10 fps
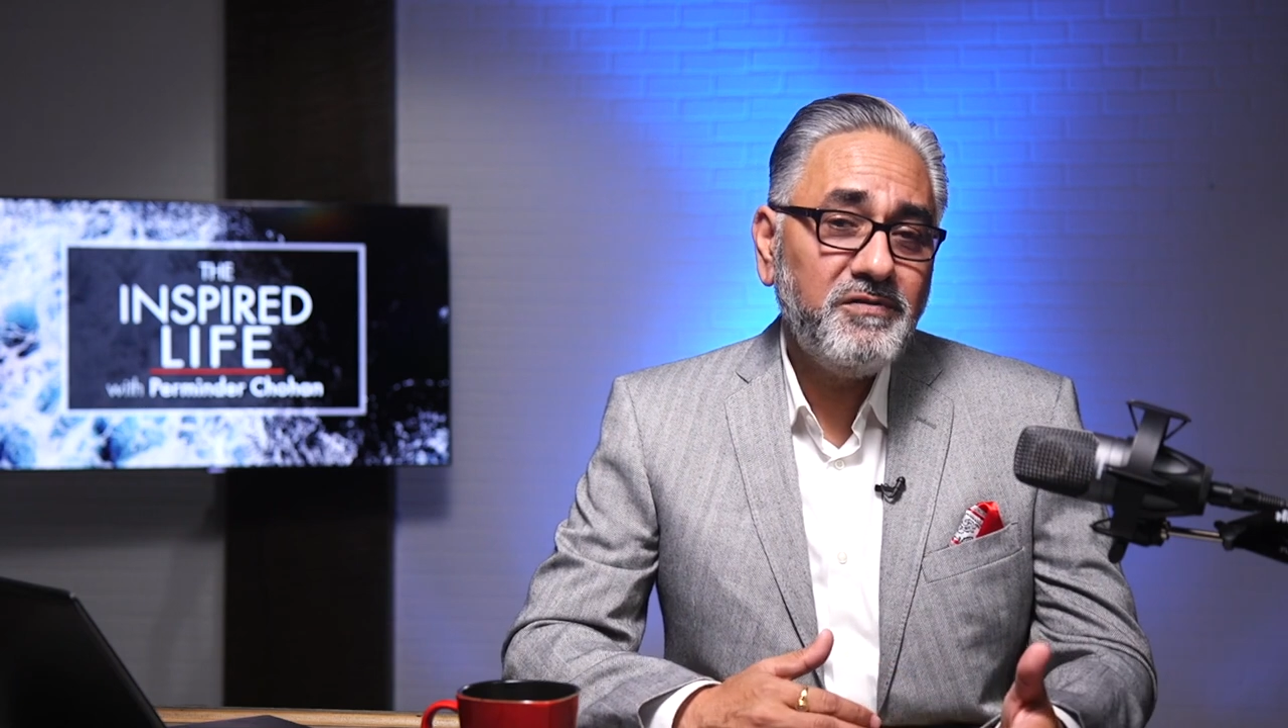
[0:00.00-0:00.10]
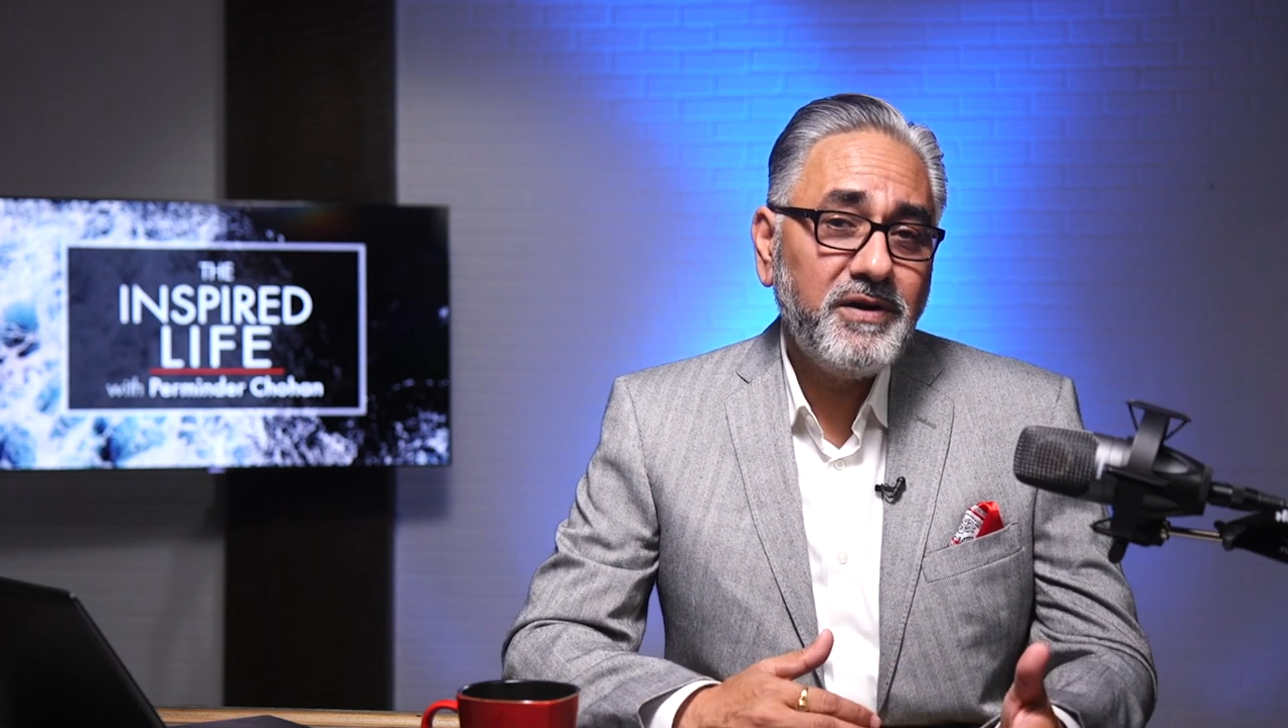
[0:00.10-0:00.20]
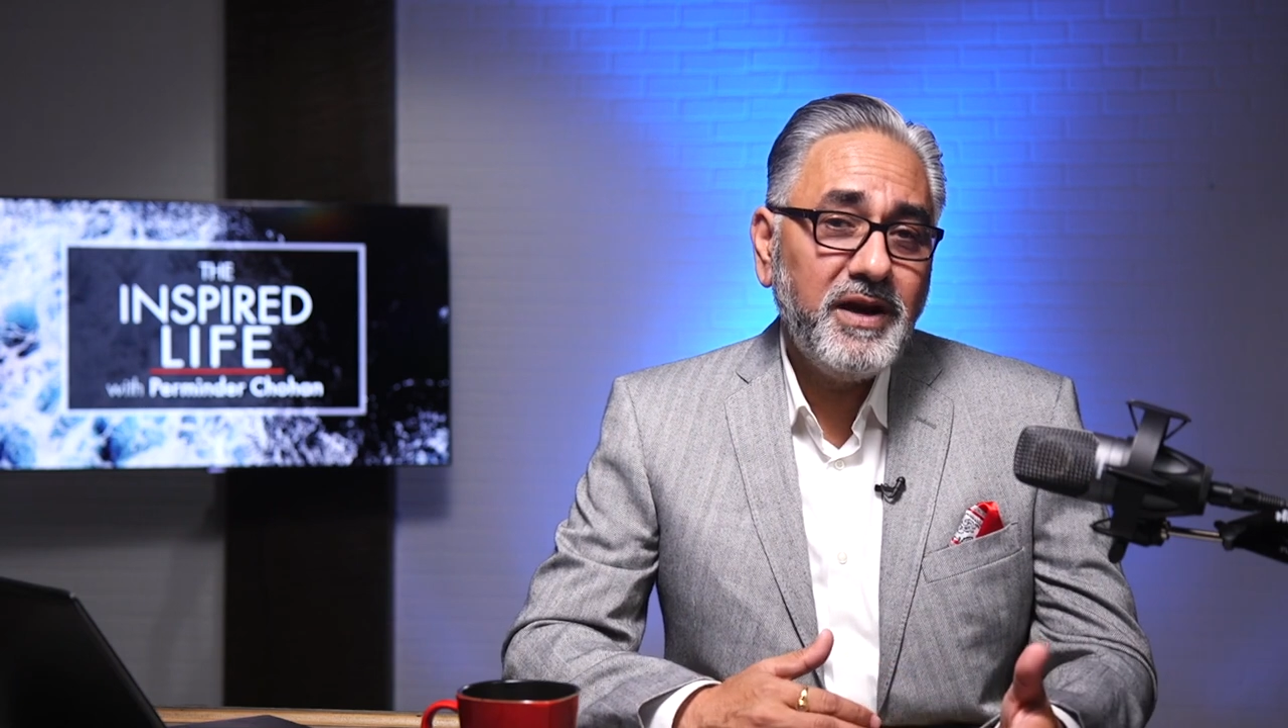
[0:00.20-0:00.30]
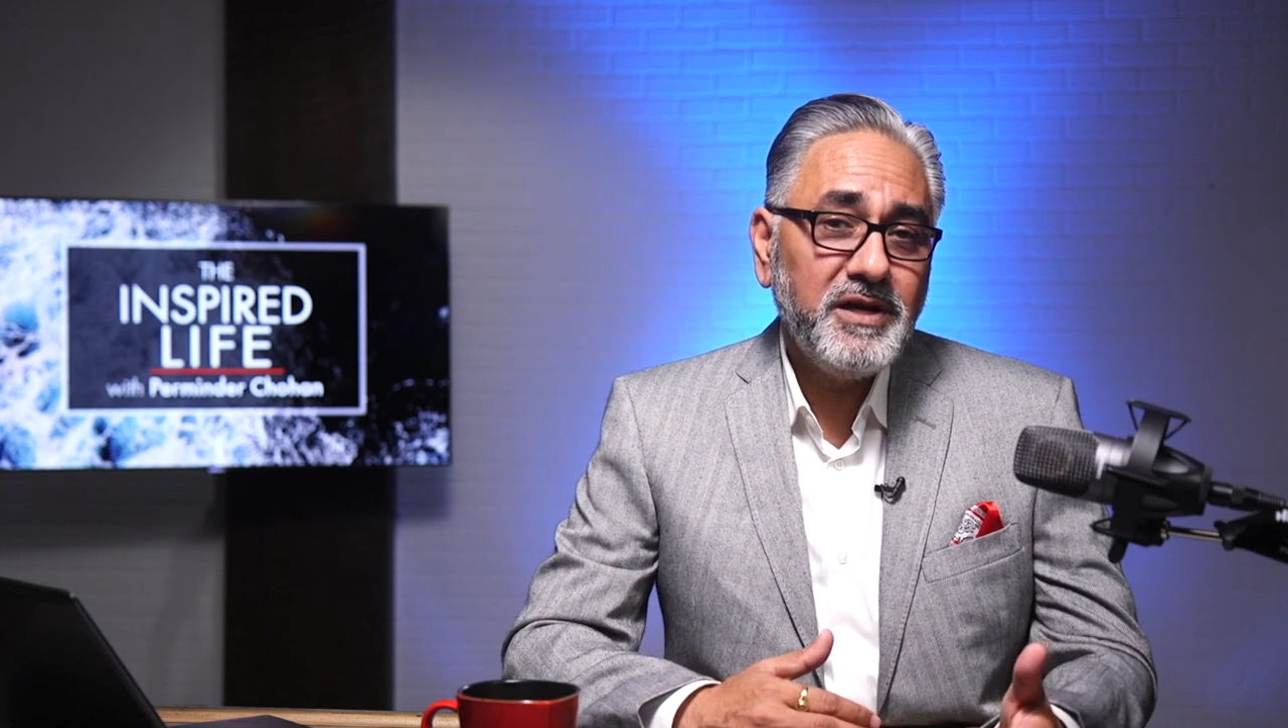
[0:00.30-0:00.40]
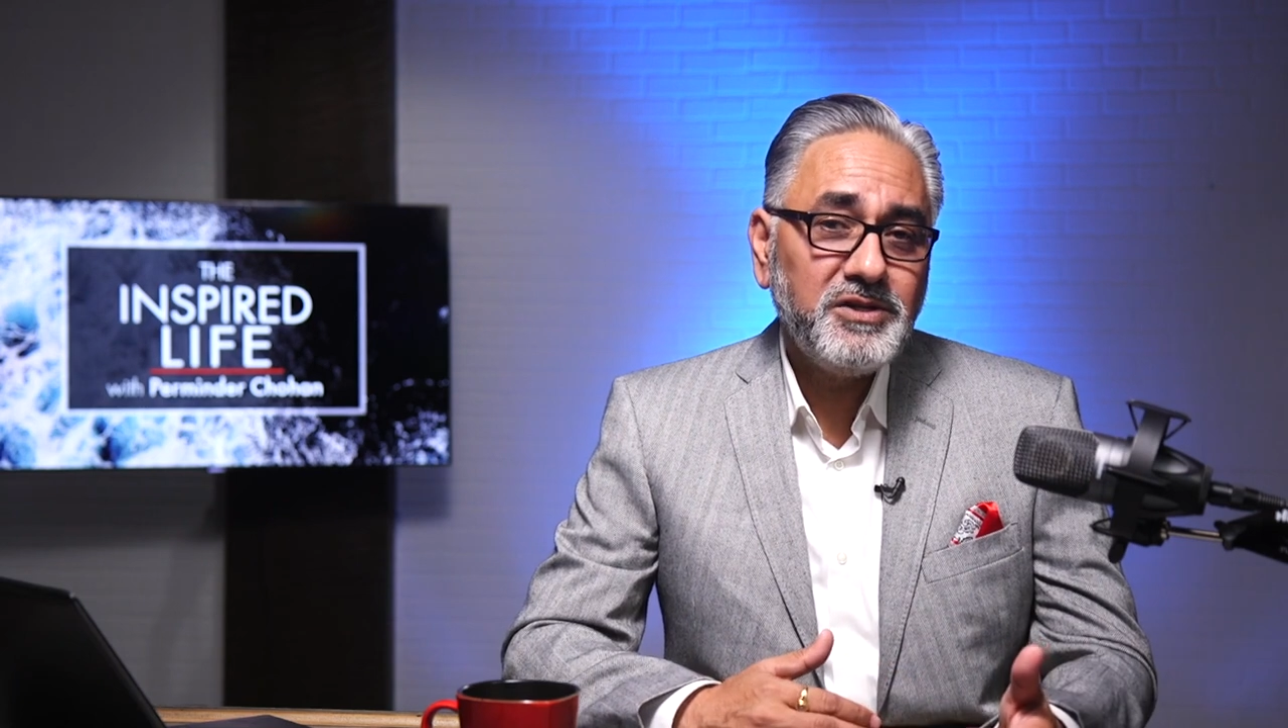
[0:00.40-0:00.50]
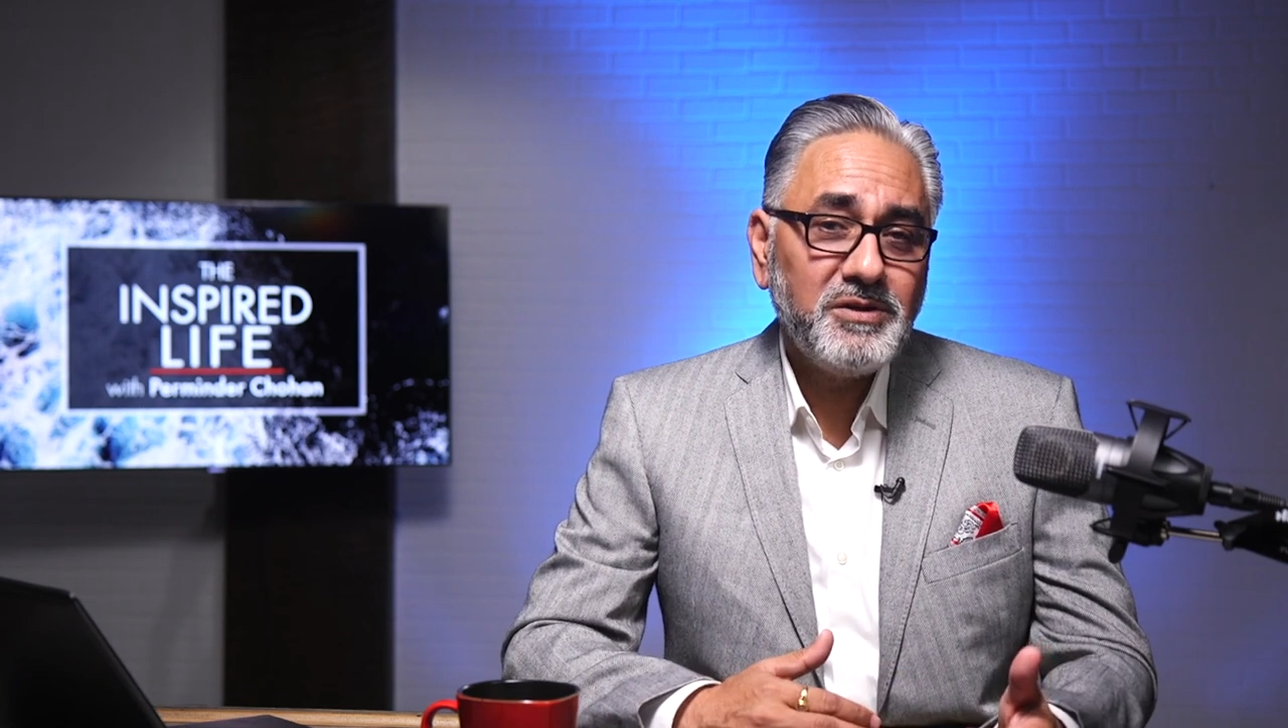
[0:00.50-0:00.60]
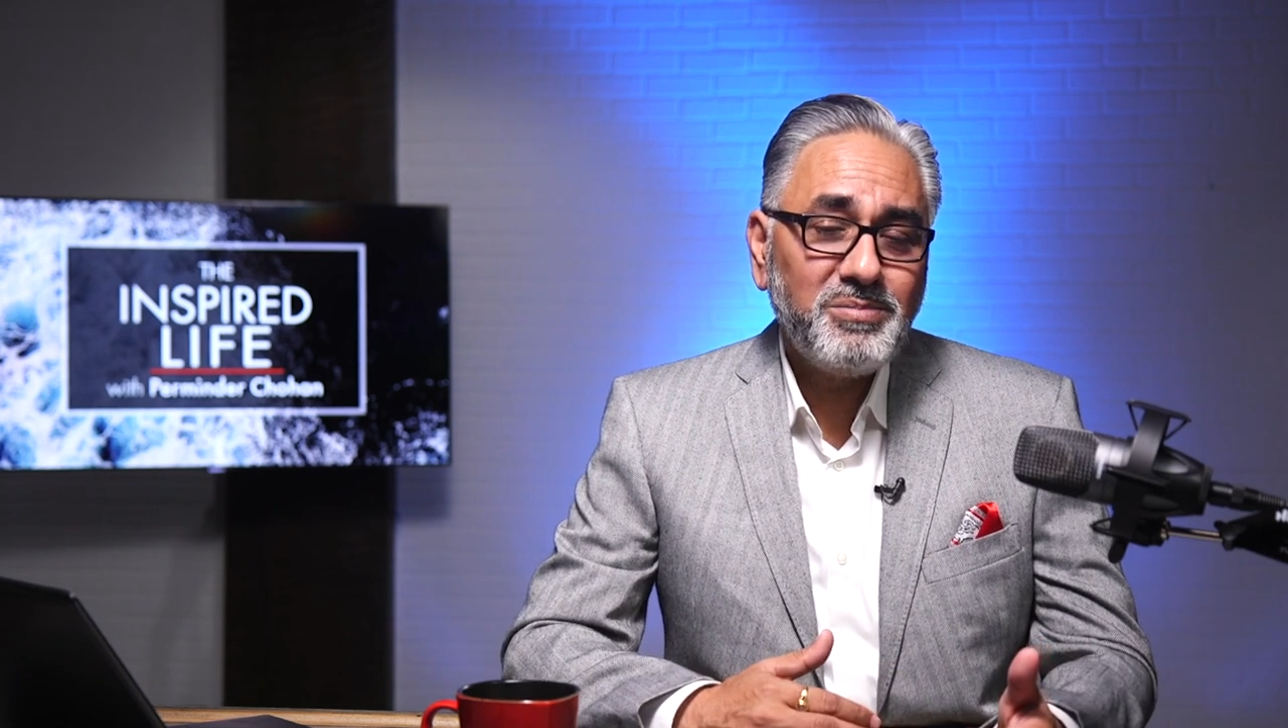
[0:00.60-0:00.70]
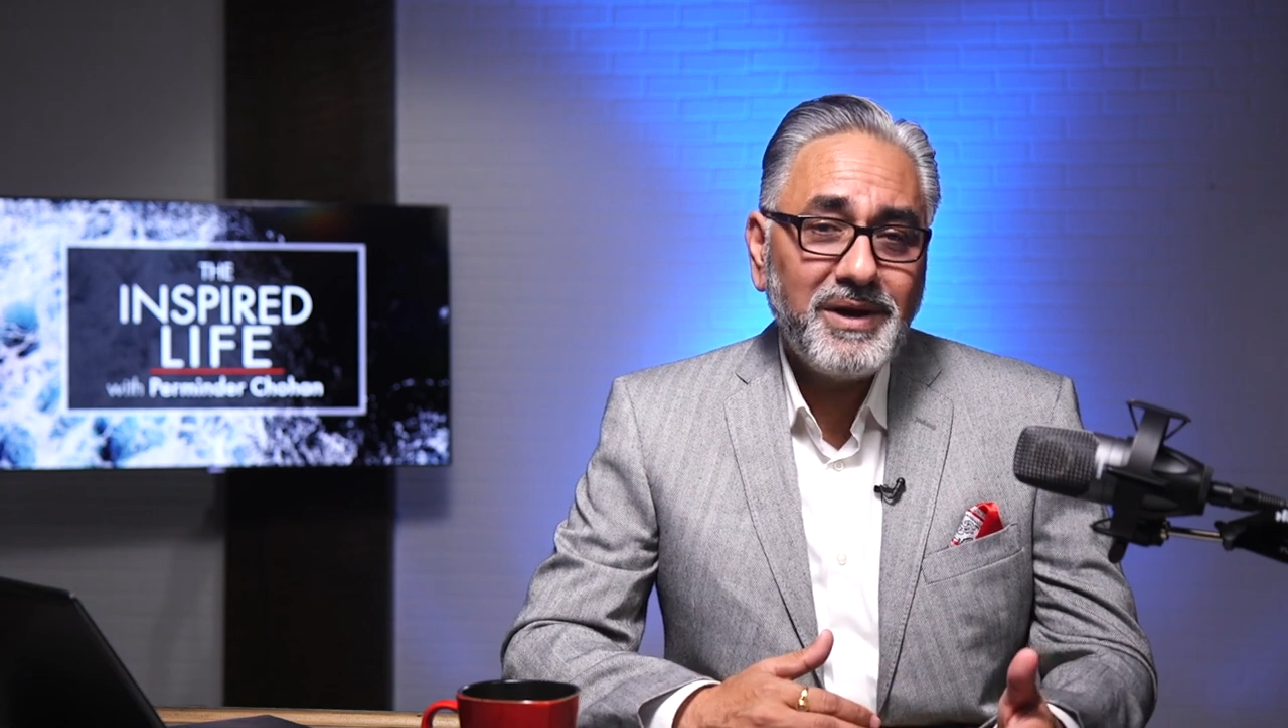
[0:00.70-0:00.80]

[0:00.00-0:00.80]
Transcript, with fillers: financial